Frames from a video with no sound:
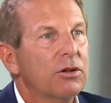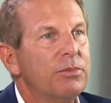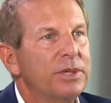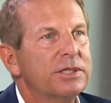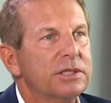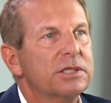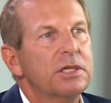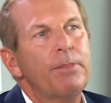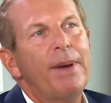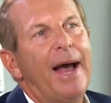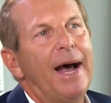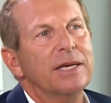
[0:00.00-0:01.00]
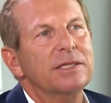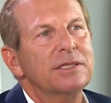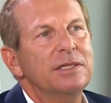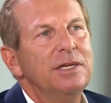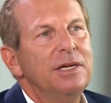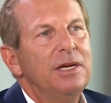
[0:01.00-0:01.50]
business in the past.
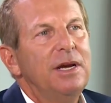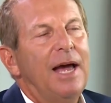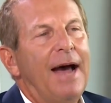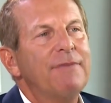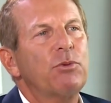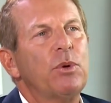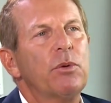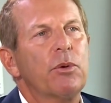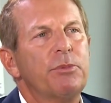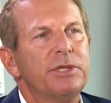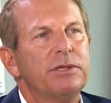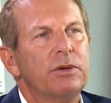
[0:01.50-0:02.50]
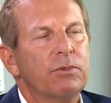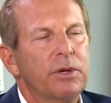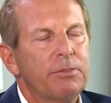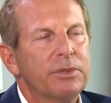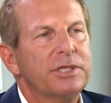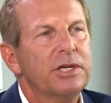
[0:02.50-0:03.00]
After we
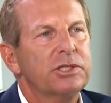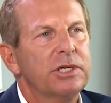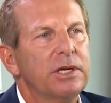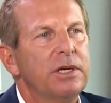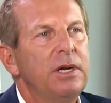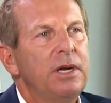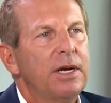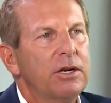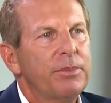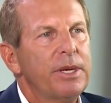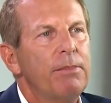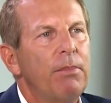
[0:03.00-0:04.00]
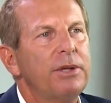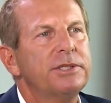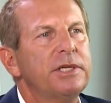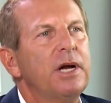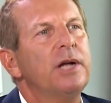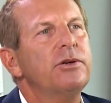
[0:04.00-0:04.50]
reposition it, it'll be a
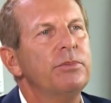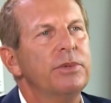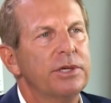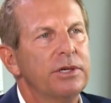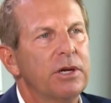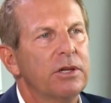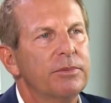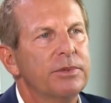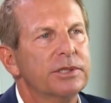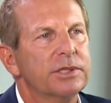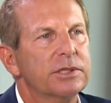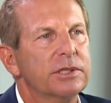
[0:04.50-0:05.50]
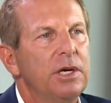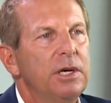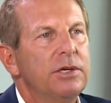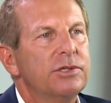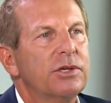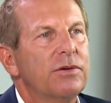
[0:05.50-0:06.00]
multi-$100 million business.
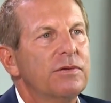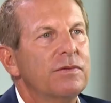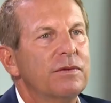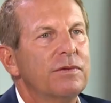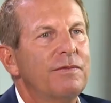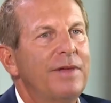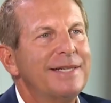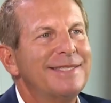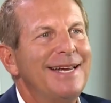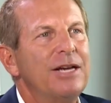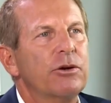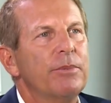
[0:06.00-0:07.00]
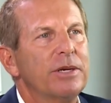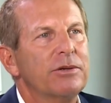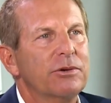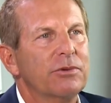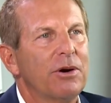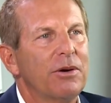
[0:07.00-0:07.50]
So that's
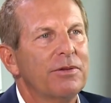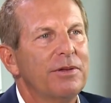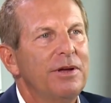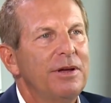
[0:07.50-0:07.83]
incremental growth